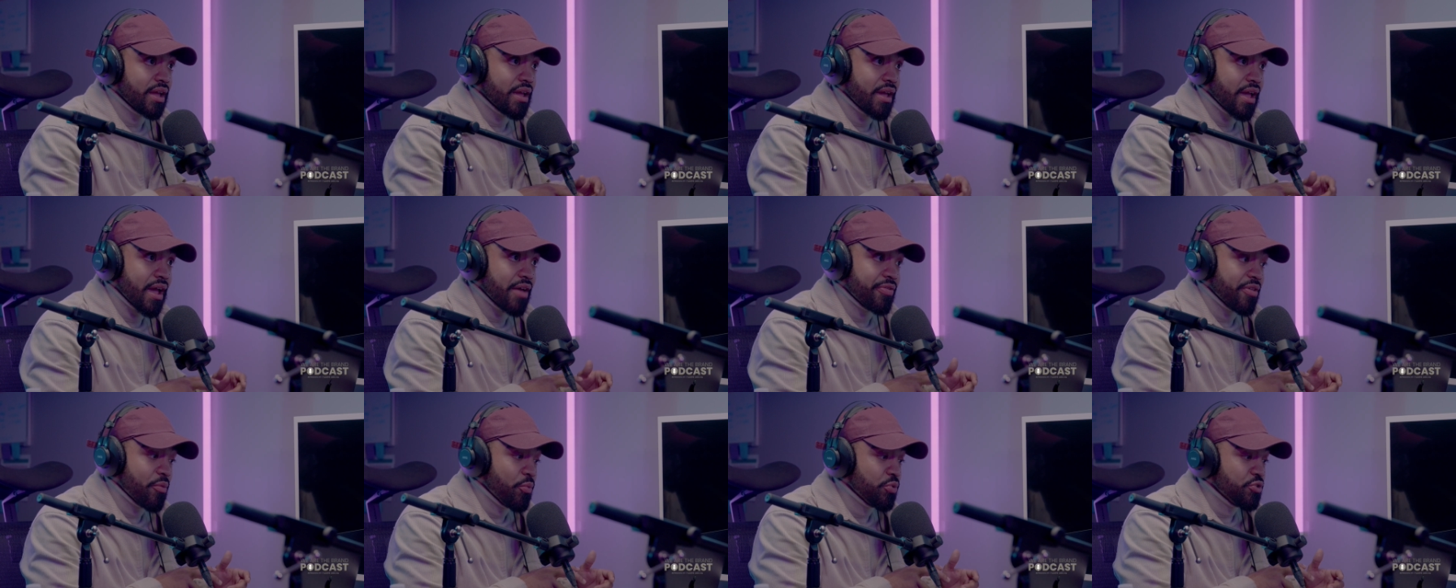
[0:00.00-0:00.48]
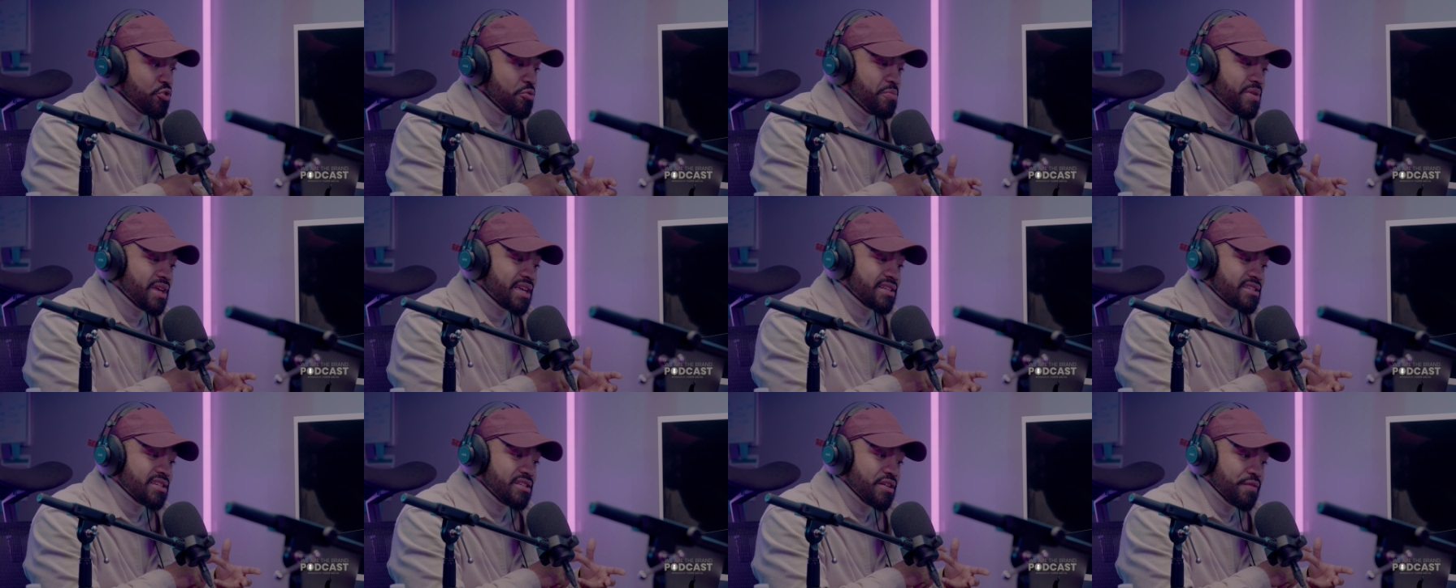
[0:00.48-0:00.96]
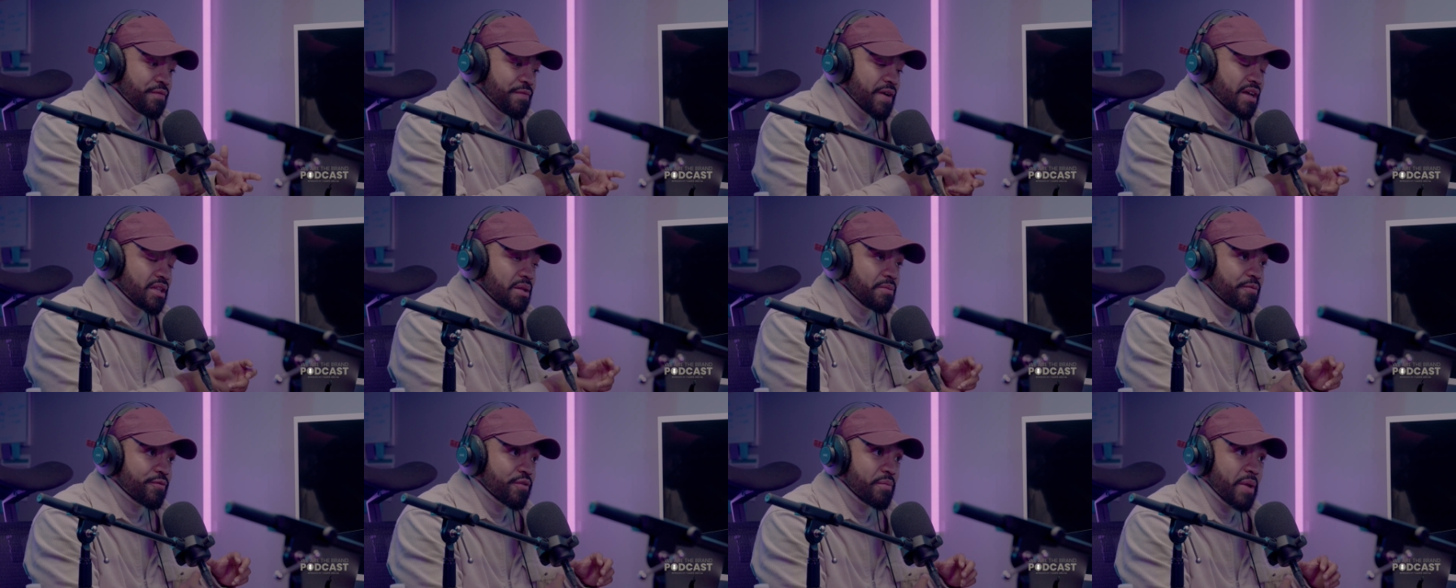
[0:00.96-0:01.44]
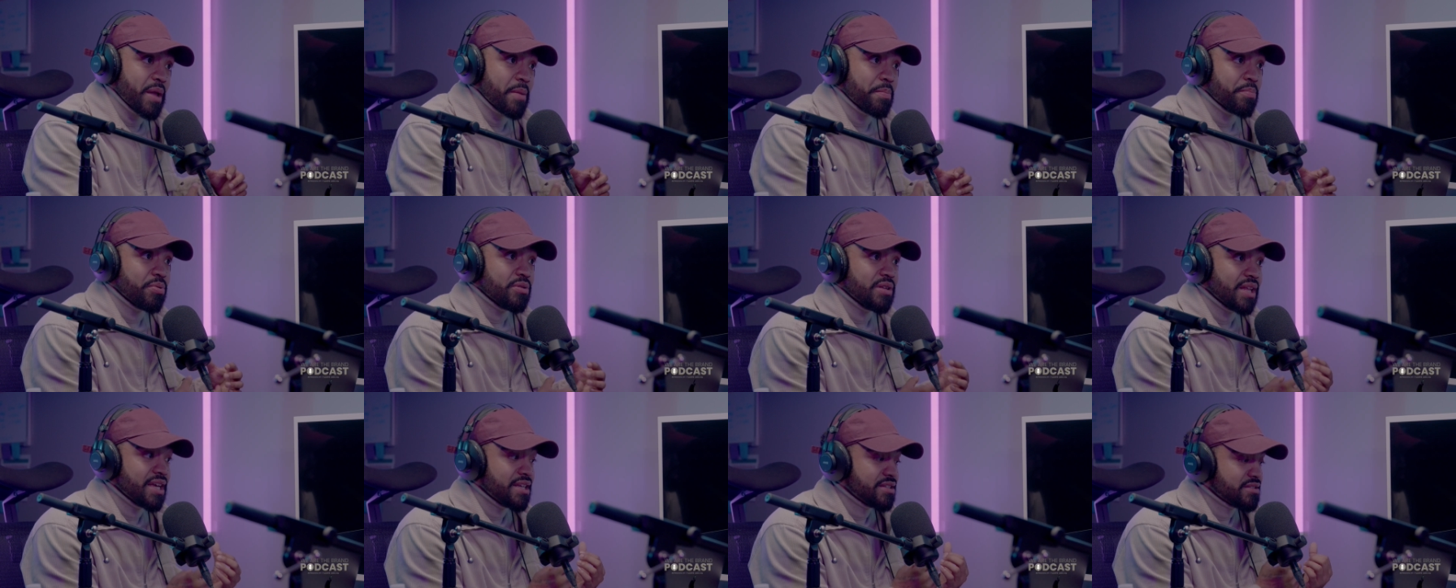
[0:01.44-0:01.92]
And then when you begin to develop from a
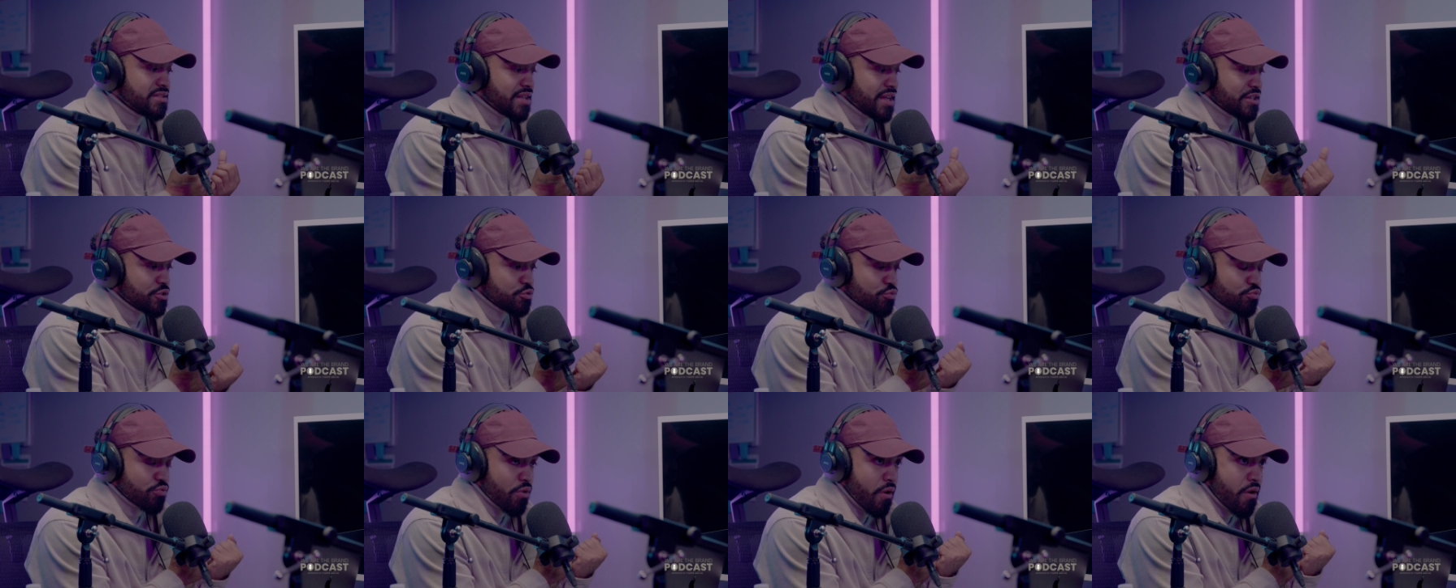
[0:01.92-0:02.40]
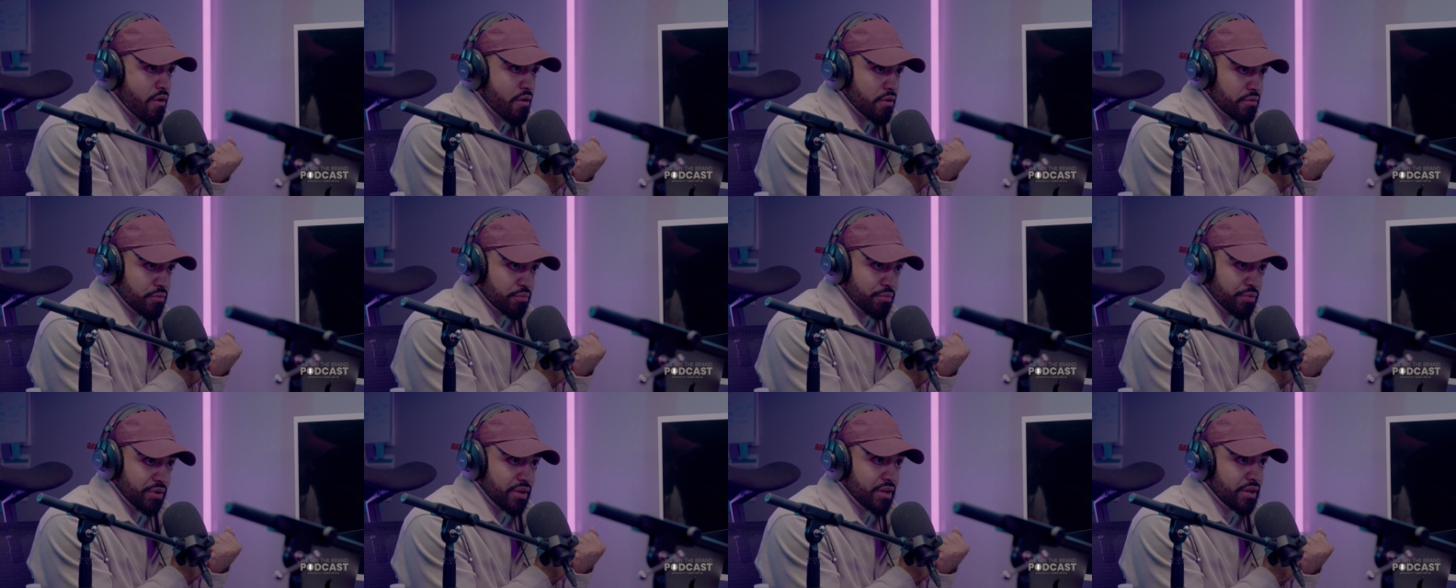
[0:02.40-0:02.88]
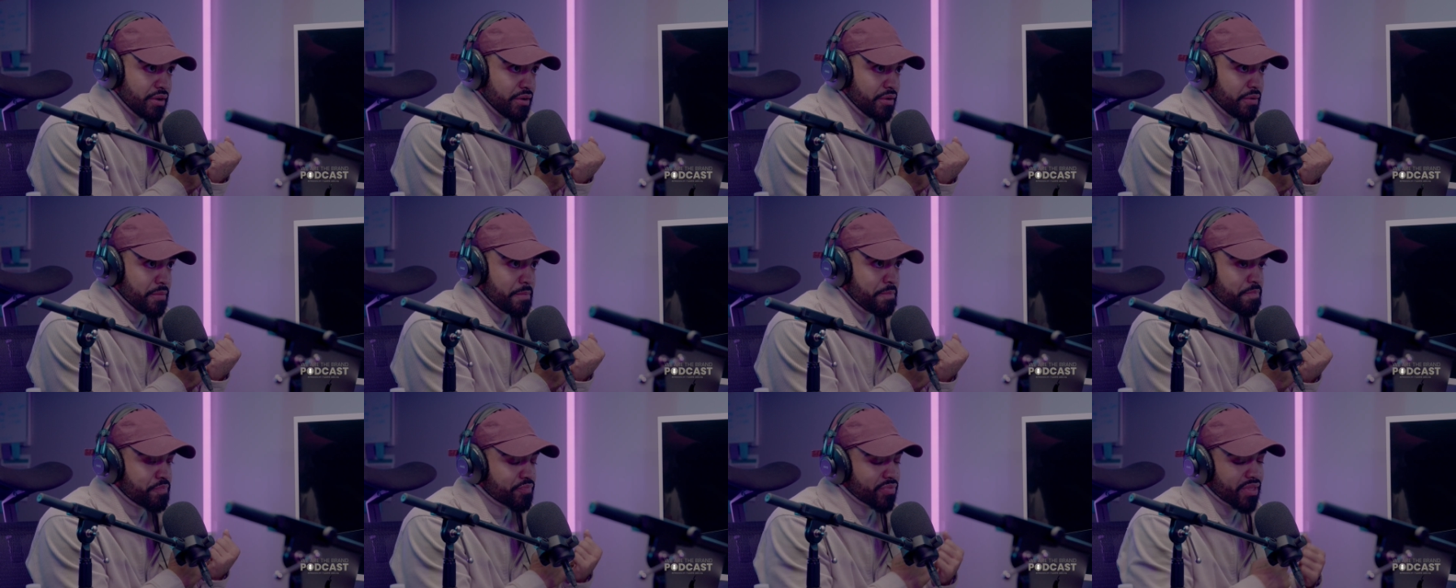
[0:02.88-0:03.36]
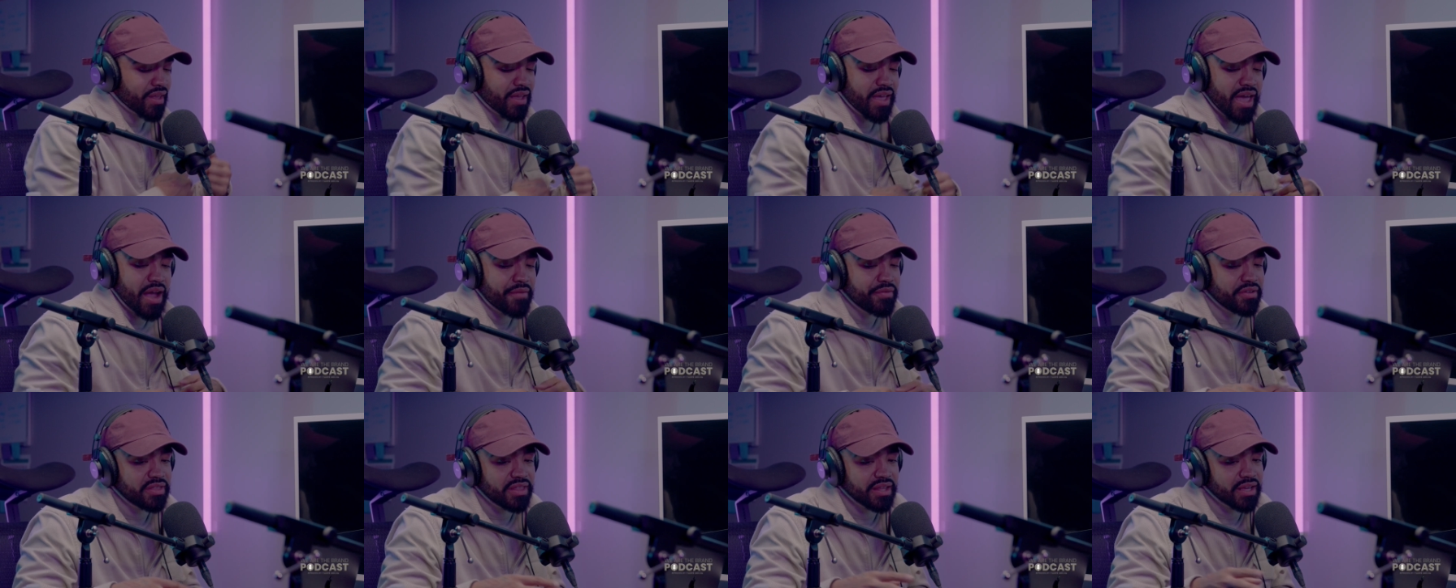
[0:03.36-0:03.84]
place that's raw and real,
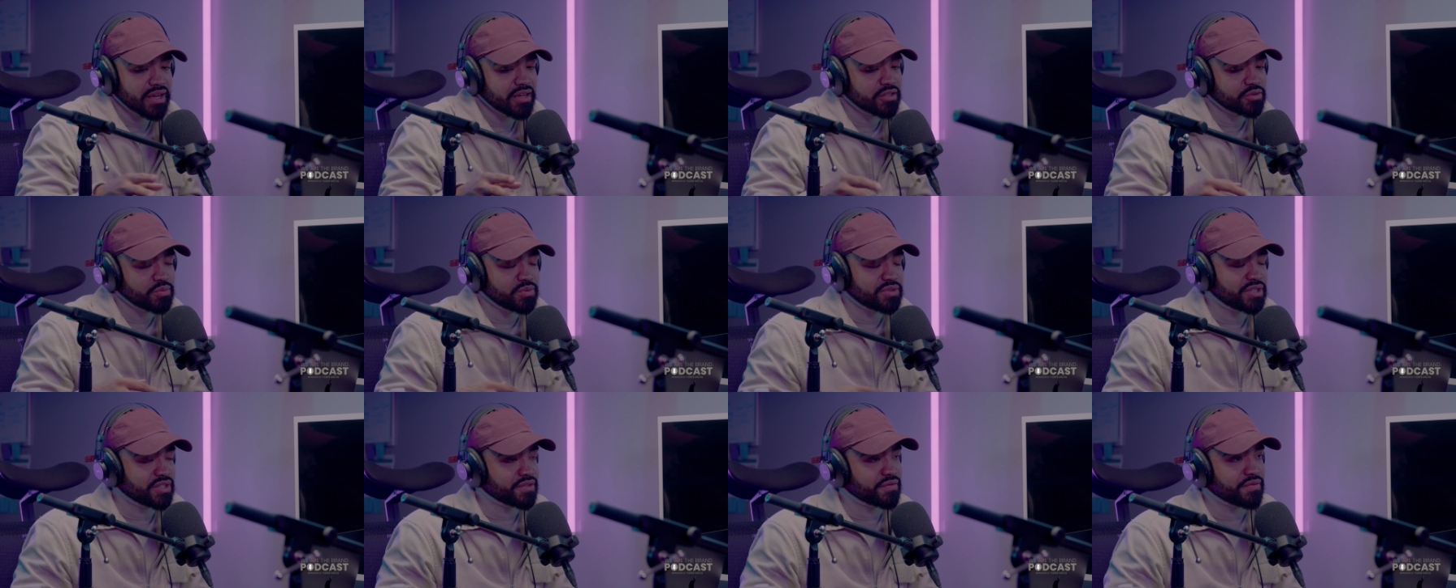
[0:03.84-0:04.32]
everything else will just